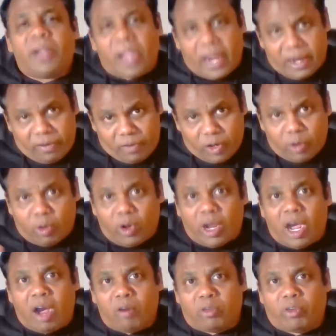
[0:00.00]
And if you don't
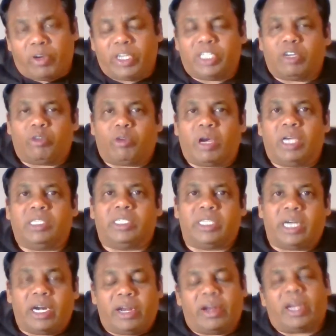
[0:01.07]
know how to reach out to
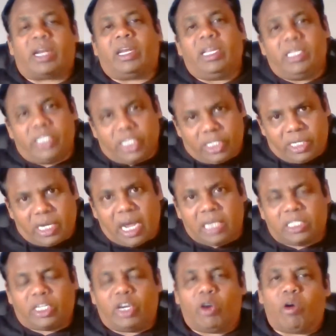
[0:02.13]
Anjana directly, just
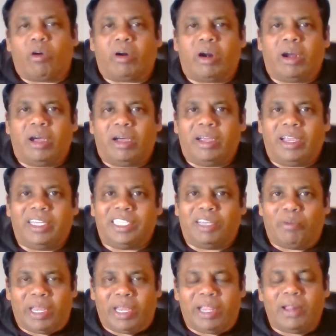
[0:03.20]
ask your
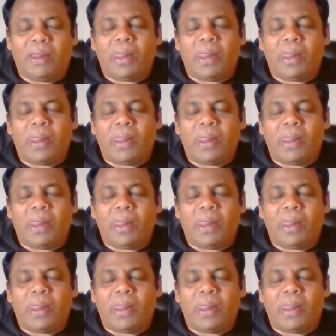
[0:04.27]
AJV